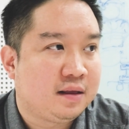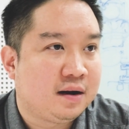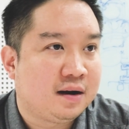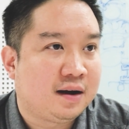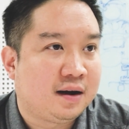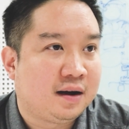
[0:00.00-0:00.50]
they
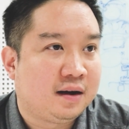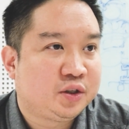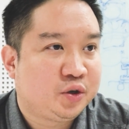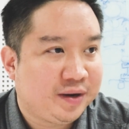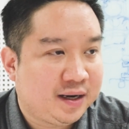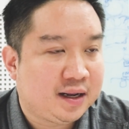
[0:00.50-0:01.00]
are
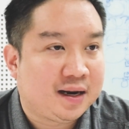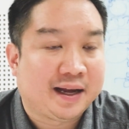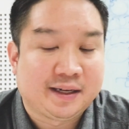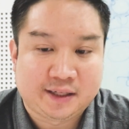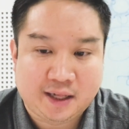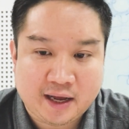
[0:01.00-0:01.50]
treated
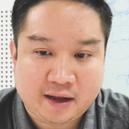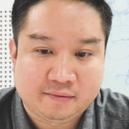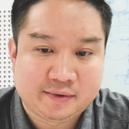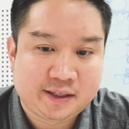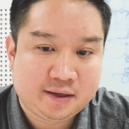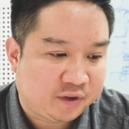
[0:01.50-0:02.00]
like
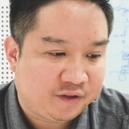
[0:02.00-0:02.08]
slaves.